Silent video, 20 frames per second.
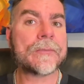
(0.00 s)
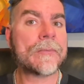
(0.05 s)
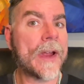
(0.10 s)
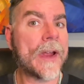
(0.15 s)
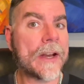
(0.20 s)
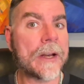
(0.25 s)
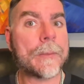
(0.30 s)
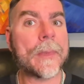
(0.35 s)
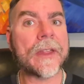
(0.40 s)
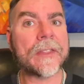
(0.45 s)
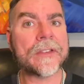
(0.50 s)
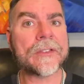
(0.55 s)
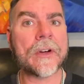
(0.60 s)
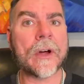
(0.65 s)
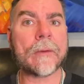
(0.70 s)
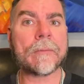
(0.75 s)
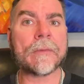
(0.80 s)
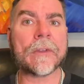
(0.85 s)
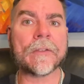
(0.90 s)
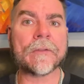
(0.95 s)
around about the
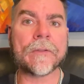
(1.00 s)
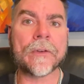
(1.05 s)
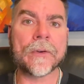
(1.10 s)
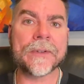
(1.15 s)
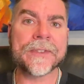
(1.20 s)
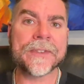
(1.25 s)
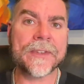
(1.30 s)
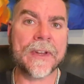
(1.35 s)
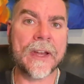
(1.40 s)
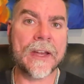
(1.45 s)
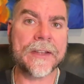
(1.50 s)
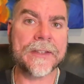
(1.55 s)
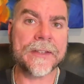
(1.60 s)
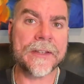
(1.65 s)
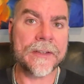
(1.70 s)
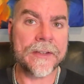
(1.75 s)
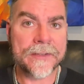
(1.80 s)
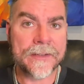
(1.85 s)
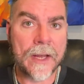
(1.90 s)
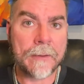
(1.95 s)
time that food stays
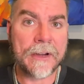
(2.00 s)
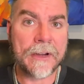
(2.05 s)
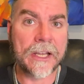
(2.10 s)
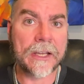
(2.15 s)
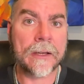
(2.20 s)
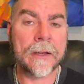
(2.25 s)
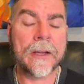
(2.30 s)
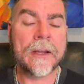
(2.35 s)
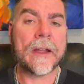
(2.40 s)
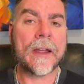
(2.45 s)
in the stomach,